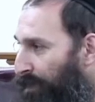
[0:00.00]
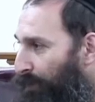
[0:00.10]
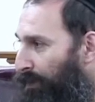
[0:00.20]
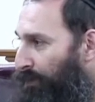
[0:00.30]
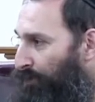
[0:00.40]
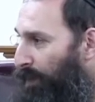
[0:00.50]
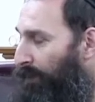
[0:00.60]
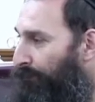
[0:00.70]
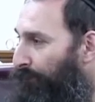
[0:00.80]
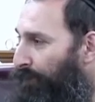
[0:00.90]
why the
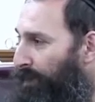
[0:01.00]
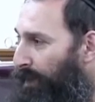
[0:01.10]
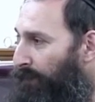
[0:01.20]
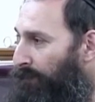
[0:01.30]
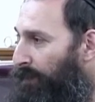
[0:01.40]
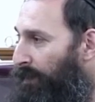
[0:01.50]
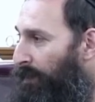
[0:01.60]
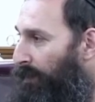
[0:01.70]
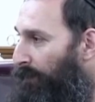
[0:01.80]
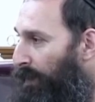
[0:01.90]
248
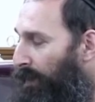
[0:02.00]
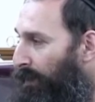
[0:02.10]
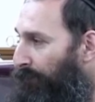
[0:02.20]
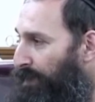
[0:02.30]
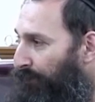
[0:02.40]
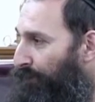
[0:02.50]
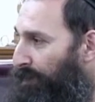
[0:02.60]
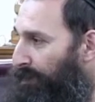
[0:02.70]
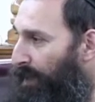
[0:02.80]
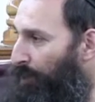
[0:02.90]
mitzvot
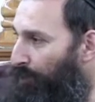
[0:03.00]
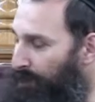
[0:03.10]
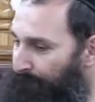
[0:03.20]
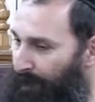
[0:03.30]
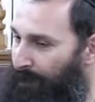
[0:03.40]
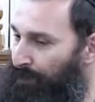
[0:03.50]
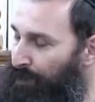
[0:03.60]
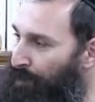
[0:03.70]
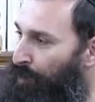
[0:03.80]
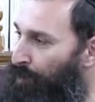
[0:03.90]
aseh correspond to
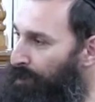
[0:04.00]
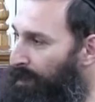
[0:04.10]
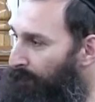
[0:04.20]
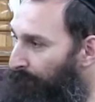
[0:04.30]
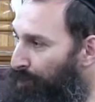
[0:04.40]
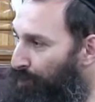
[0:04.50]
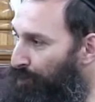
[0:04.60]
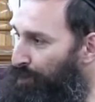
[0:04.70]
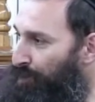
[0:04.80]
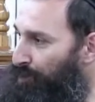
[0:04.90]
the kochot nefesh,
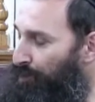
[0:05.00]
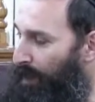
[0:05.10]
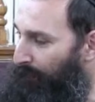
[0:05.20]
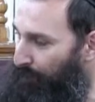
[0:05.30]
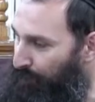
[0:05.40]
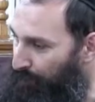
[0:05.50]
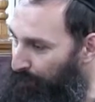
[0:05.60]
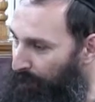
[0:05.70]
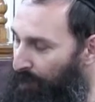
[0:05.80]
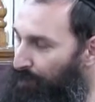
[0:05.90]
because you're able
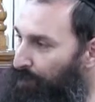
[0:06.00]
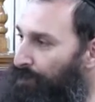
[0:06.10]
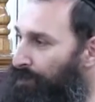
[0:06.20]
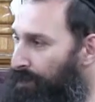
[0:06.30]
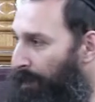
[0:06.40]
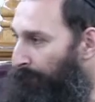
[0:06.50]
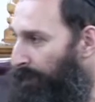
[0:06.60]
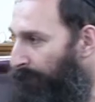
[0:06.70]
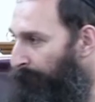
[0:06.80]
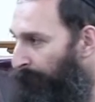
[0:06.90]
to do
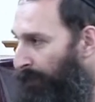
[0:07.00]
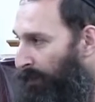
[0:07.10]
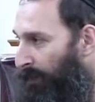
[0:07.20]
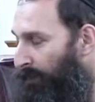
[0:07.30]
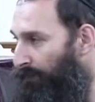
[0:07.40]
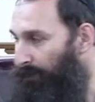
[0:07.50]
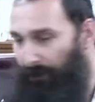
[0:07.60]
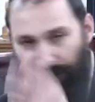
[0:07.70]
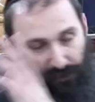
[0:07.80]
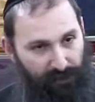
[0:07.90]
something.
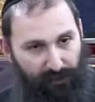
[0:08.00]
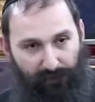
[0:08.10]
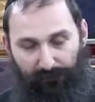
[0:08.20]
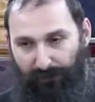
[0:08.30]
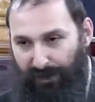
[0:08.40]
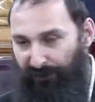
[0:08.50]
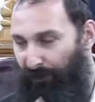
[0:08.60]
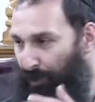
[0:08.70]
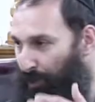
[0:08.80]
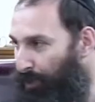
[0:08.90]
The
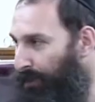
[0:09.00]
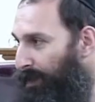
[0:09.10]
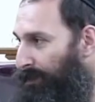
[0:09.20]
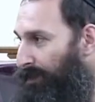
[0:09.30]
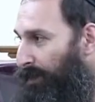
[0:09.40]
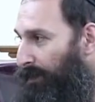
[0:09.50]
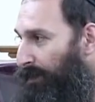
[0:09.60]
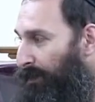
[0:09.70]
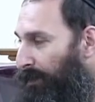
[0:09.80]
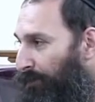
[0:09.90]
mitzvot lo taaseh,
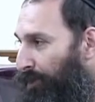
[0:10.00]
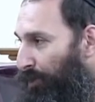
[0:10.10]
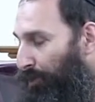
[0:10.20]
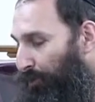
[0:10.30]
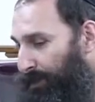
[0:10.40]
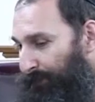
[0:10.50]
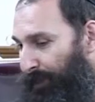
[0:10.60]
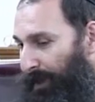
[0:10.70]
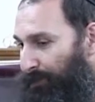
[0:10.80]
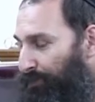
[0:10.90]
they don't
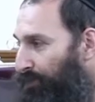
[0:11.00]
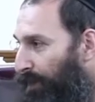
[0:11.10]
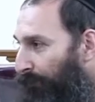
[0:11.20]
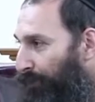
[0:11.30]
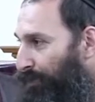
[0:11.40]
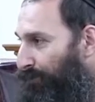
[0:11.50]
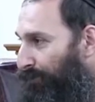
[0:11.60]
correspond to the nefesh